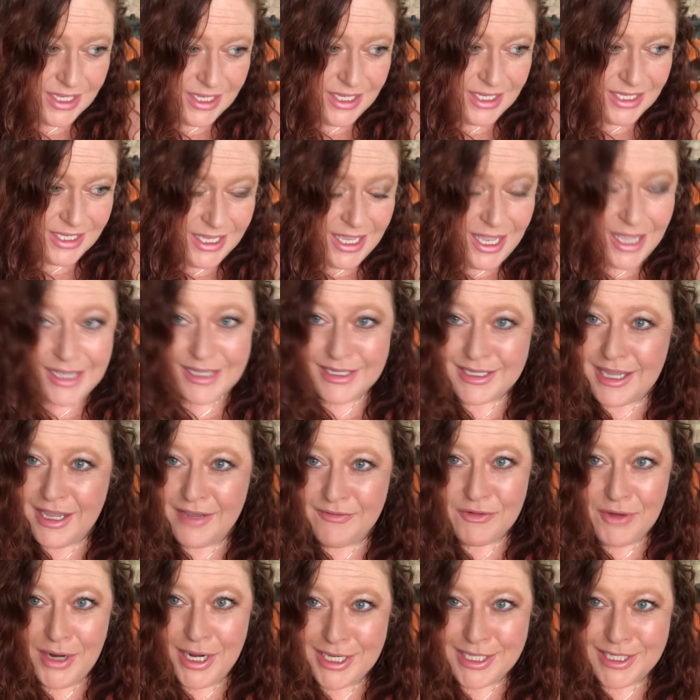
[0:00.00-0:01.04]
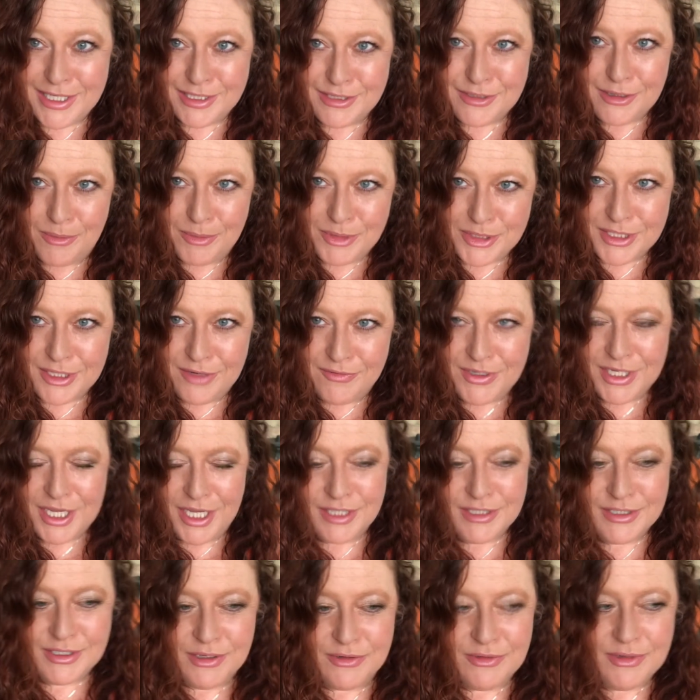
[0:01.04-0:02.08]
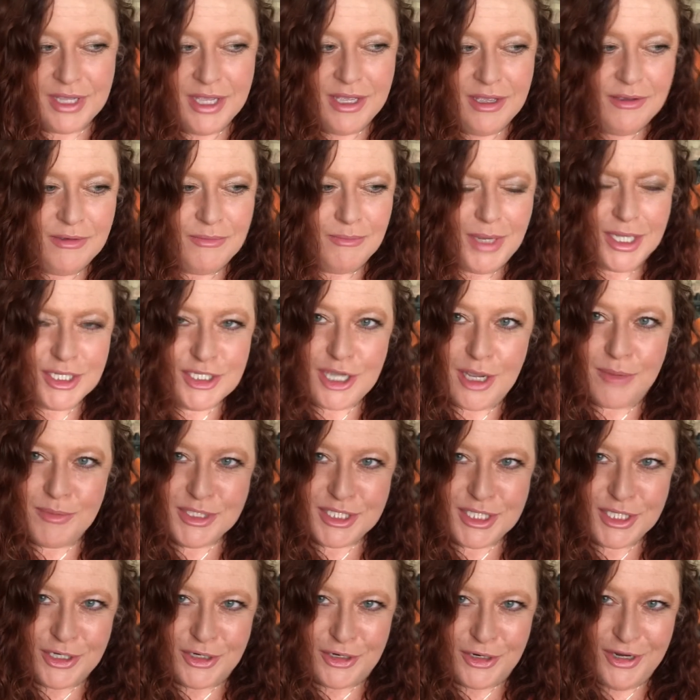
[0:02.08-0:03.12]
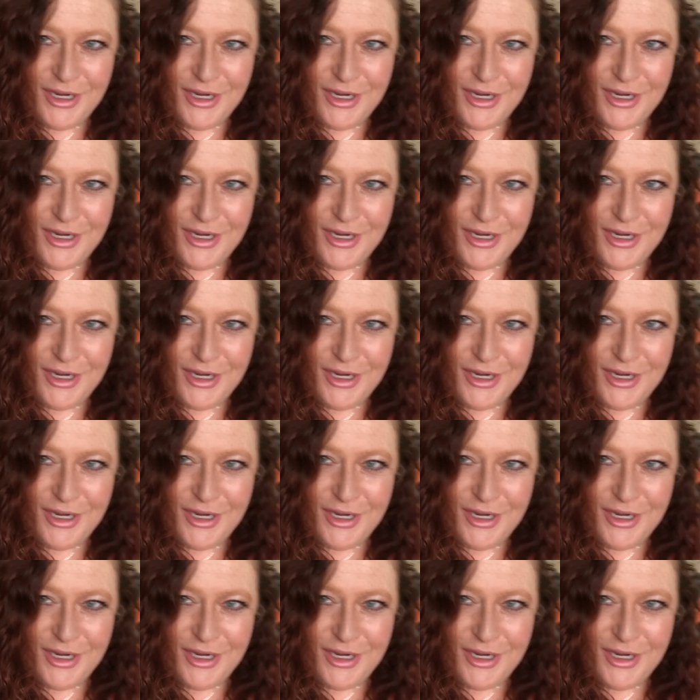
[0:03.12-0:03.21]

yeah, and I have grandkids almost every day, so my job is here.